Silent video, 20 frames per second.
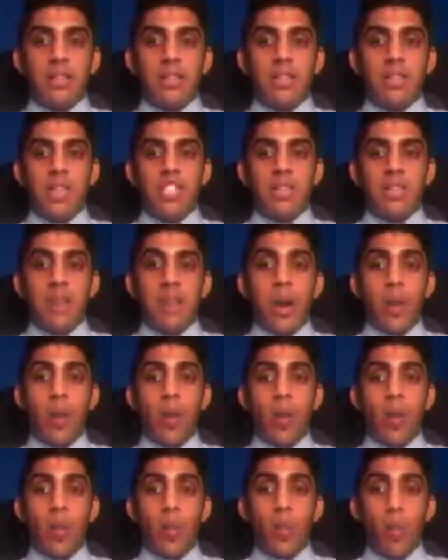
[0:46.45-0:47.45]
is about
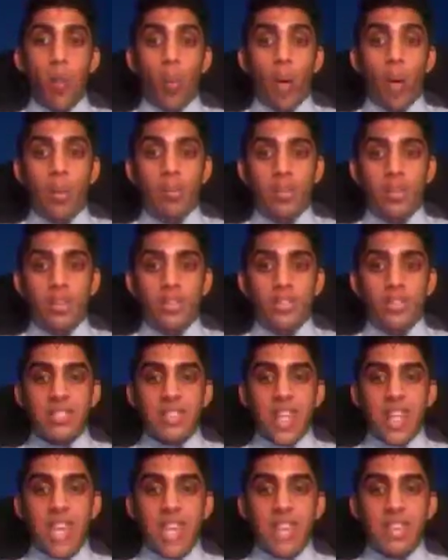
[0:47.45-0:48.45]
one person's
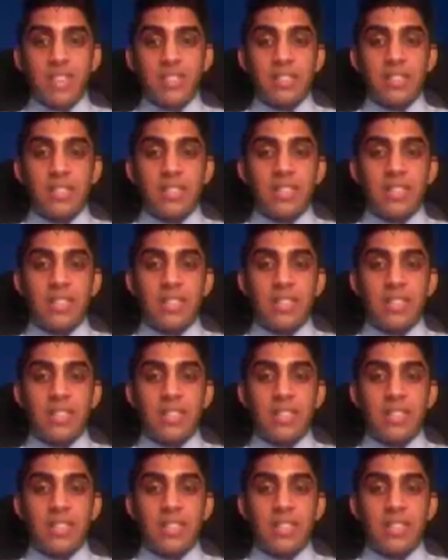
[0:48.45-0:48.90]
case